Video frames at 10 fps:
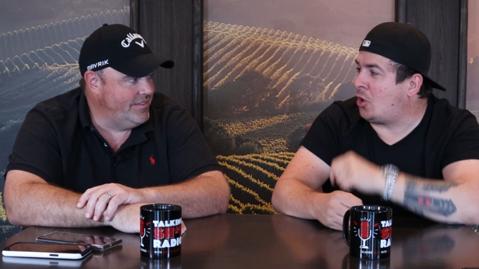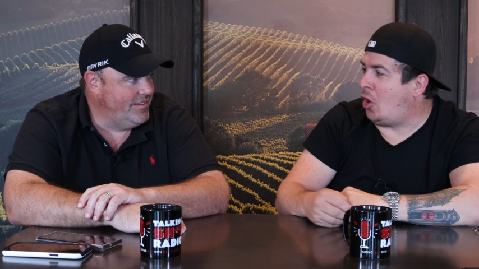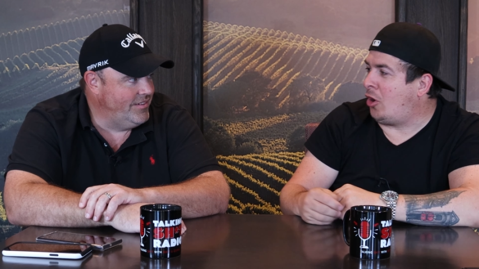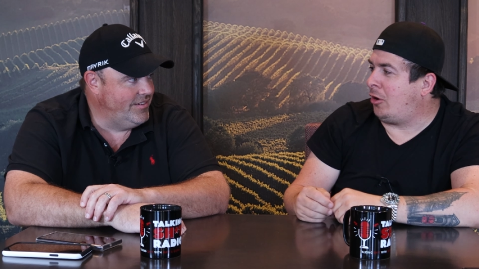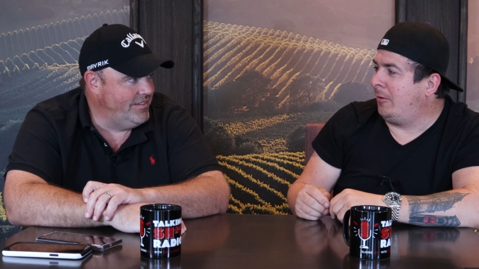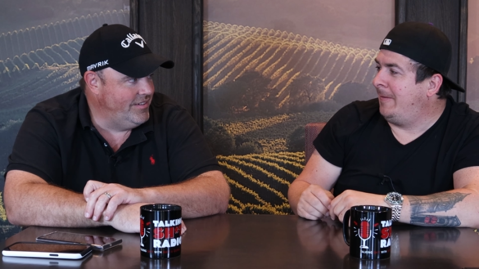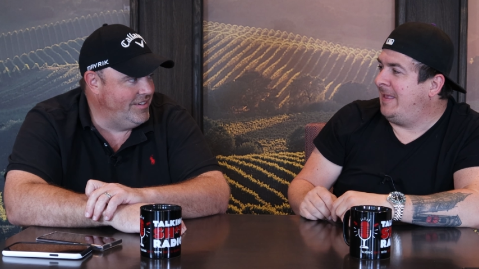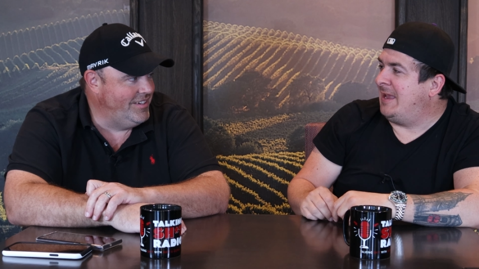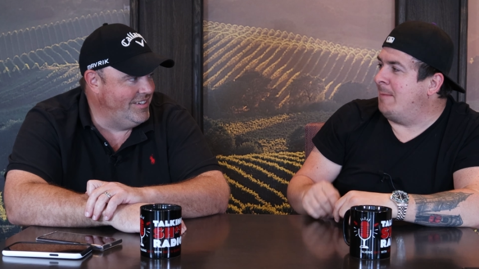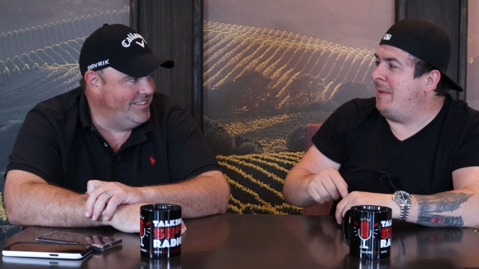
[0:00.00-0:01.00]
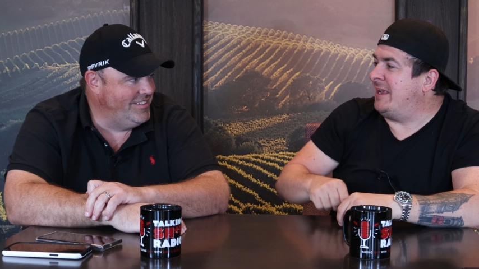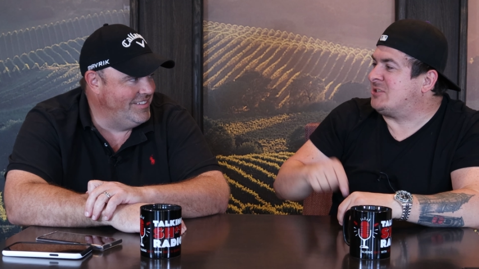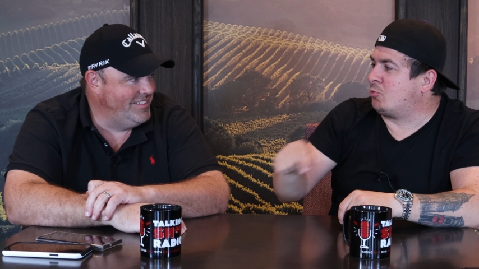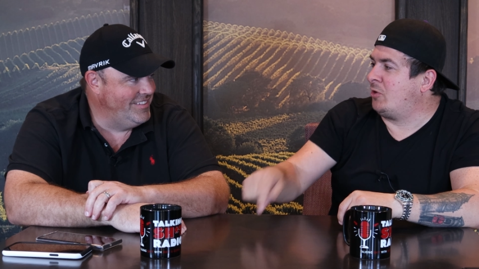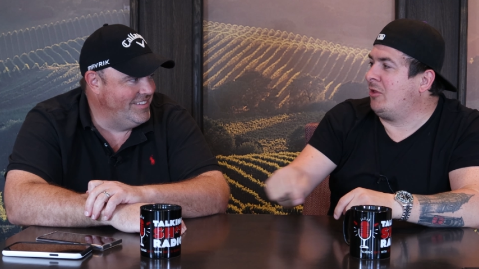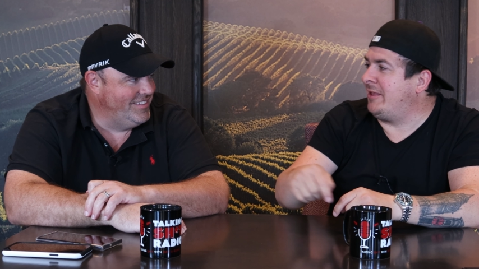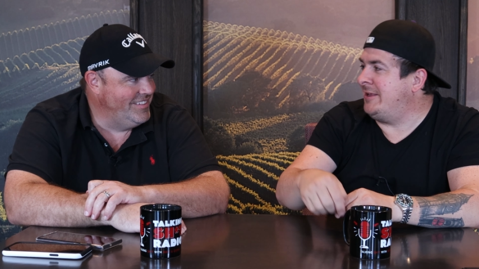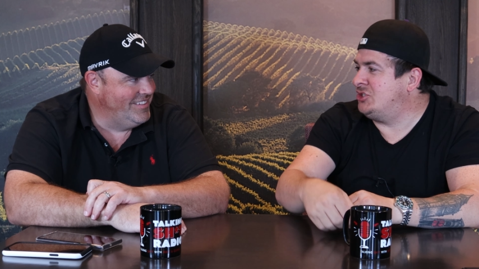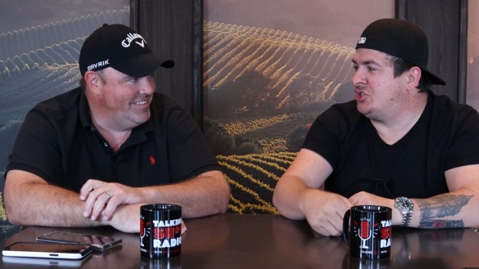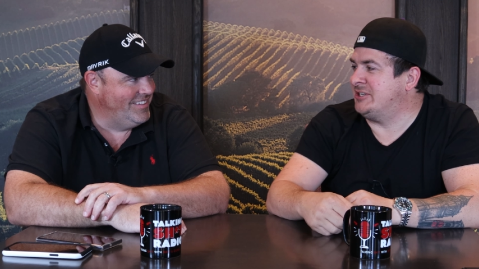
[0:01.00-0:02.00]
Speaker 1: the car, it makes real
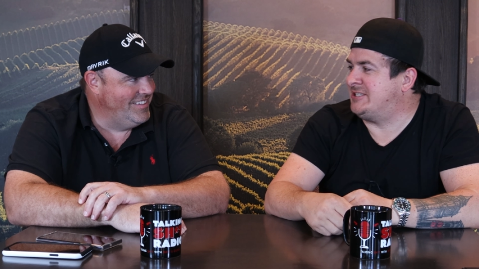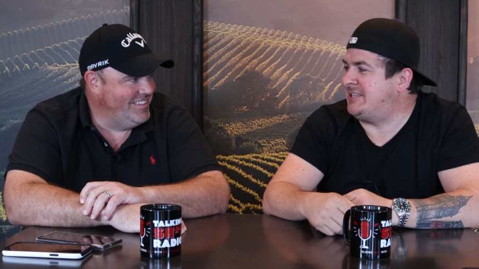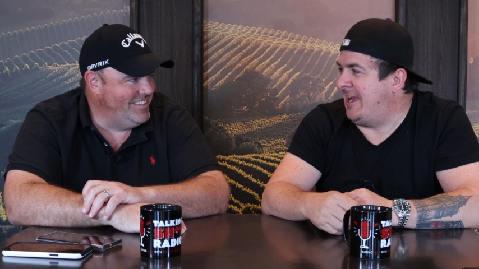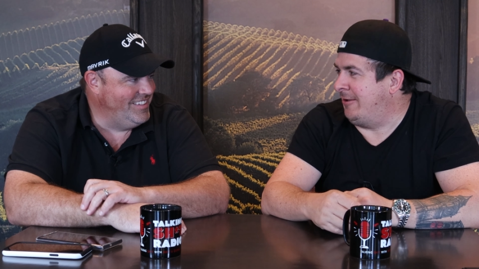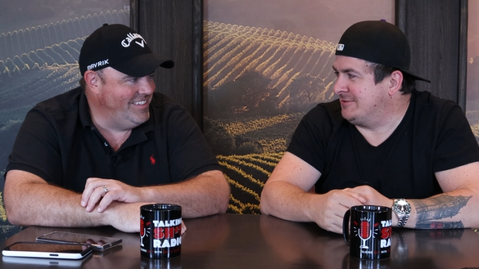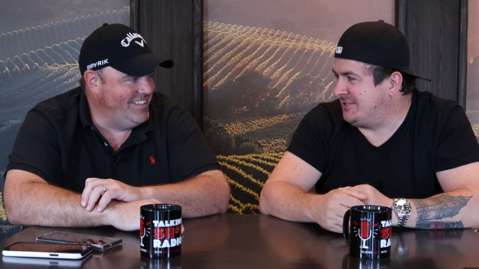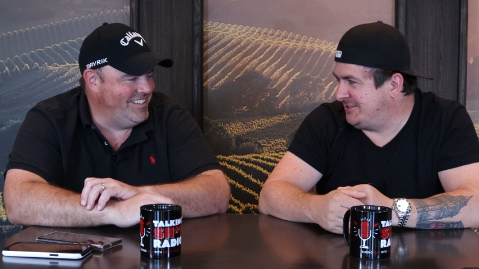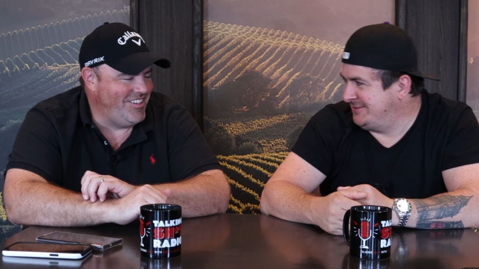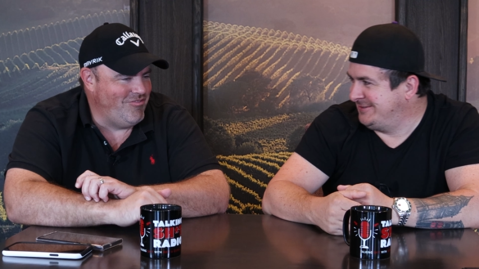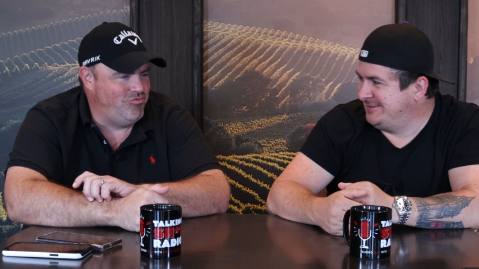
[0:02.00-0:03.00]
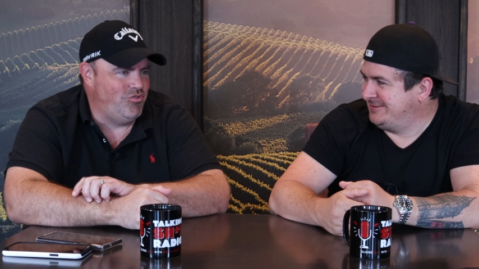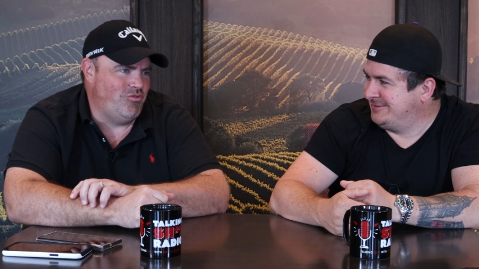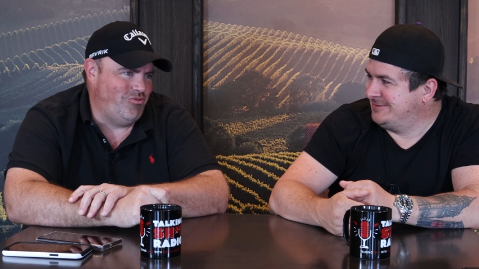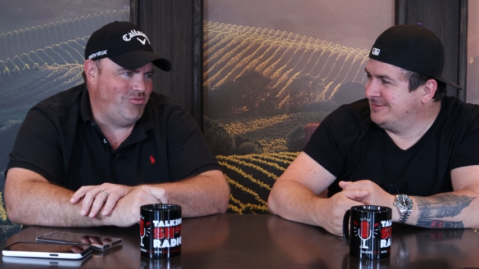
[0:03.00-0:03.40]
engine sounds. Yeah, it's like...